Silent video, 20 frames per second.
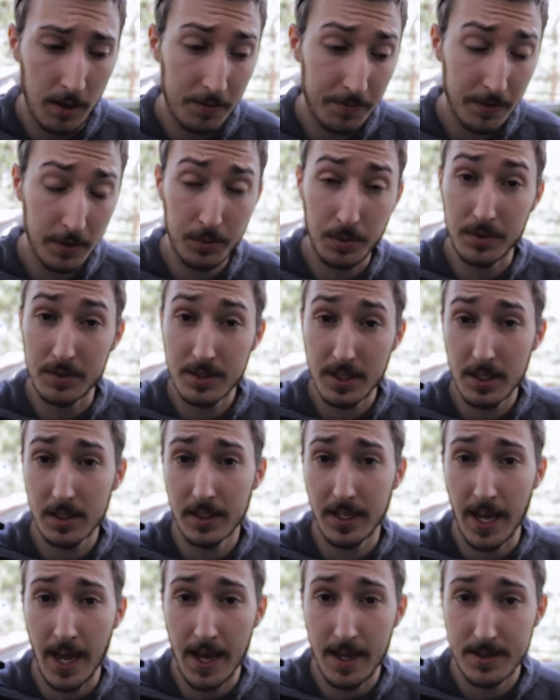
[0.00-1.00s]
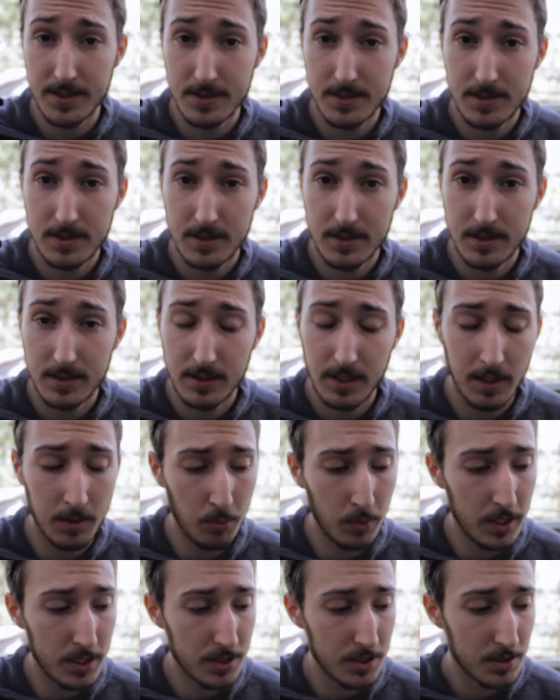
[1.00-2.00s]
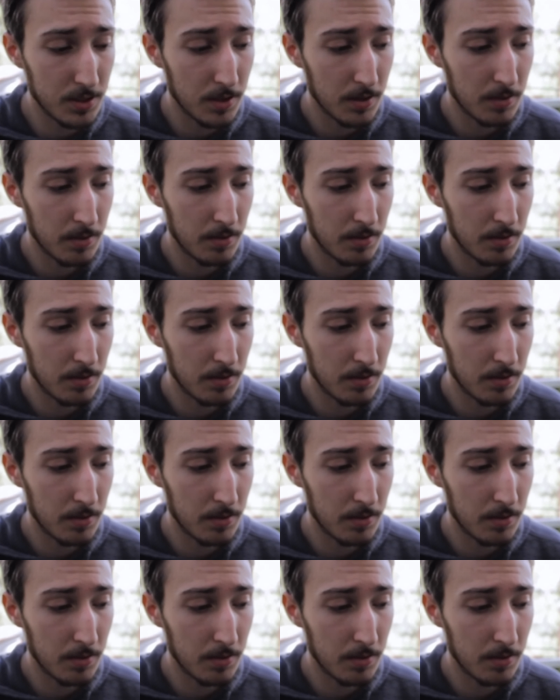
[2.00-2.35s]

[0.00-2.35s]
filled with tear gas, in which